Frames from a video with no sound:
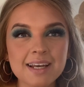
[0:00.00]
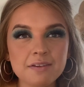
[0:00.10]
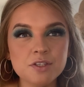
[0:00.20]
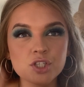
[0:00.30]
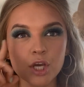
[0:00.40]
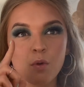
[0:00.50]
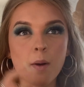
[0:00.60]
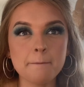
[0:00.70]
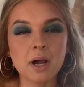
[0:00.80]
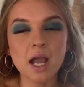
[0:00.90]
left to do
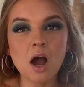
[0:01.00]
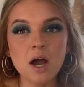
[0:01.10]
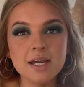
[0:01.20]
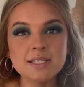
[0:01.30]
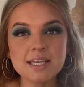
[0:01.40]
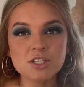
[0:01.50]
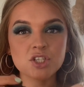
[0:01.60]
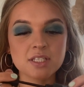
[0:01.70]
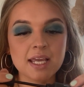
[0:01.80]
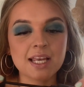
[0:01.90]
on my eyes is
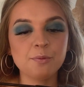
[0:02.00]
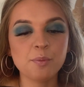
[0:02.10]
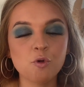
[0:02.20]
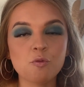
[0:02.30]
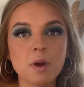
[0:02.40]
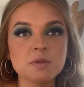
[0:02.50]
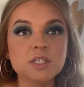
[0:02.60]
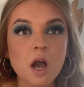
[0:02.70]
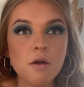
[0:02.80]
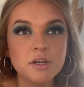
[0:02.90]
just take a little bit more of my
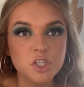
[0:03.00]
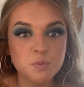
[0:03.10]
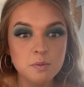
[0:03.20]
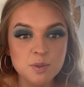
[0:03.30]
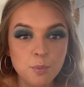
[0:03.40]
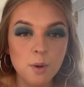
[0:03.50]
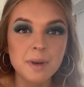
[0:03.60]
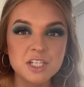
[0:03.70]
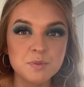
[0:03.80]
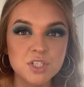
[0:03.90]
mascara and just pop some bottom
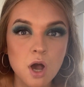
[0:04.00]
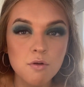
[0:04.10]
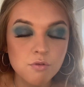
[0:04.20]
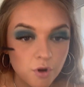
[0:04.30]
lash mascara